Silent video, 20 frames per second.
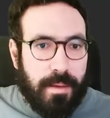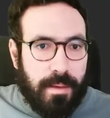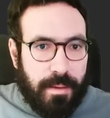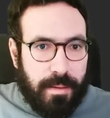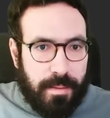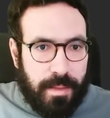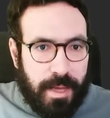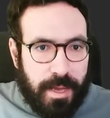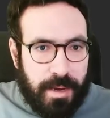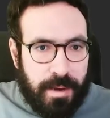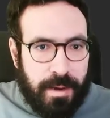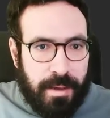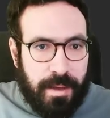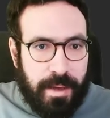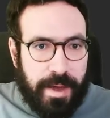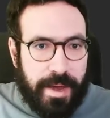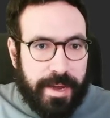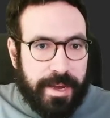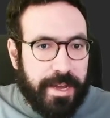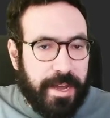Then
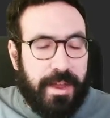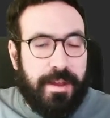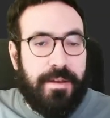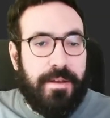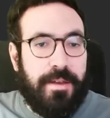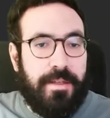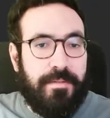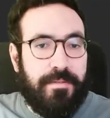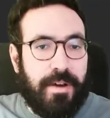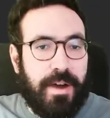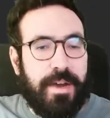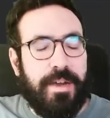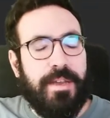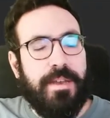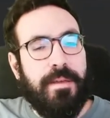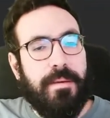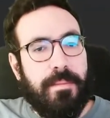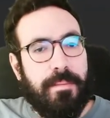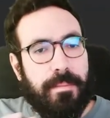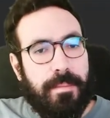I can
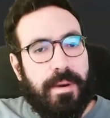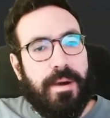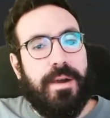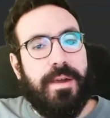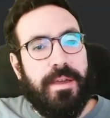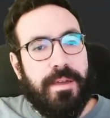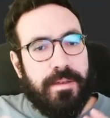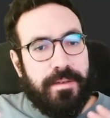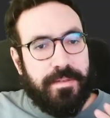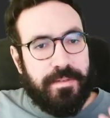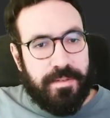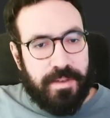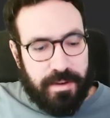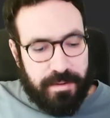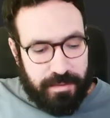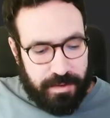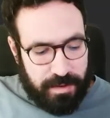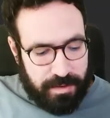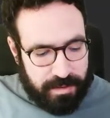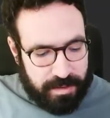define my
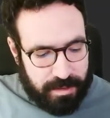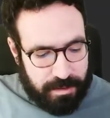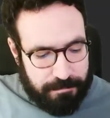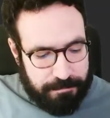service.